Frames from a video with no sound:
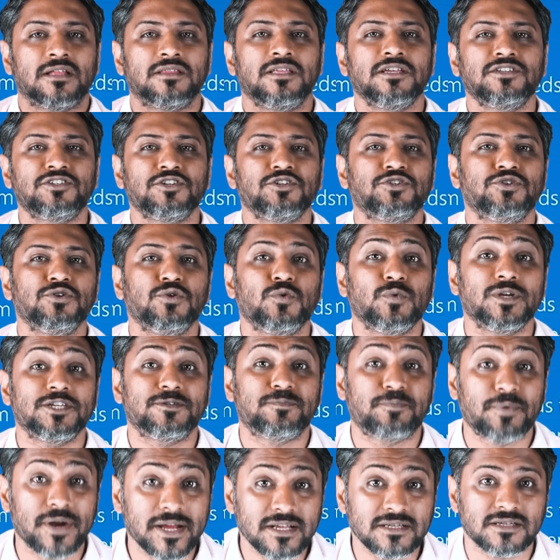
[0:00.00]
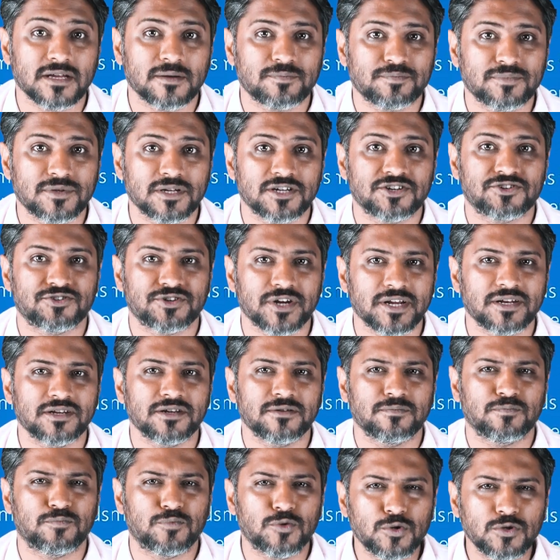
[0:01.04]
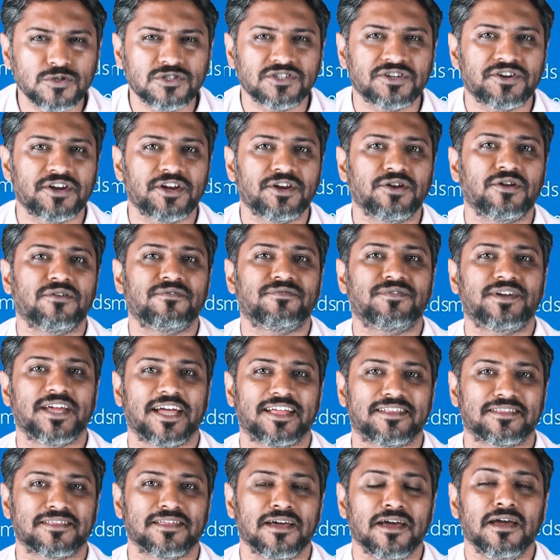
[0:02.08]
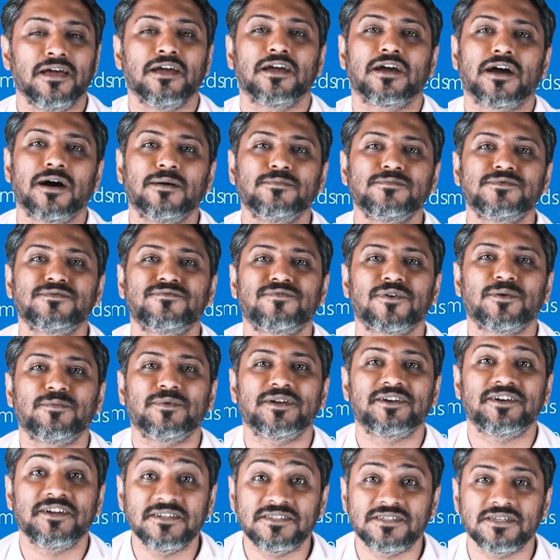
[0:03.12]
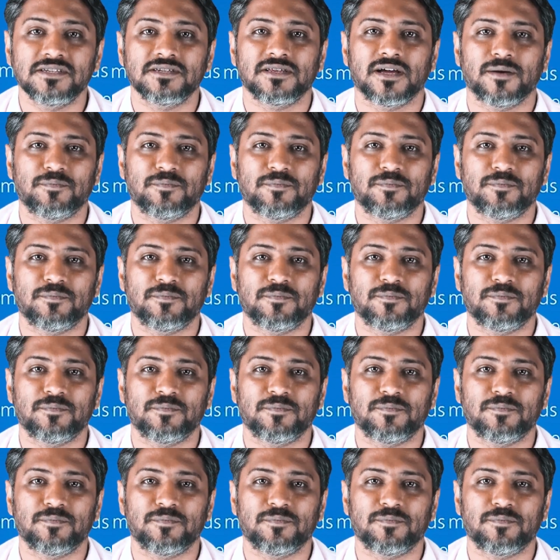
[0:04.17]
This issue, which brings up the dreaded blue screen of death, comes from a recent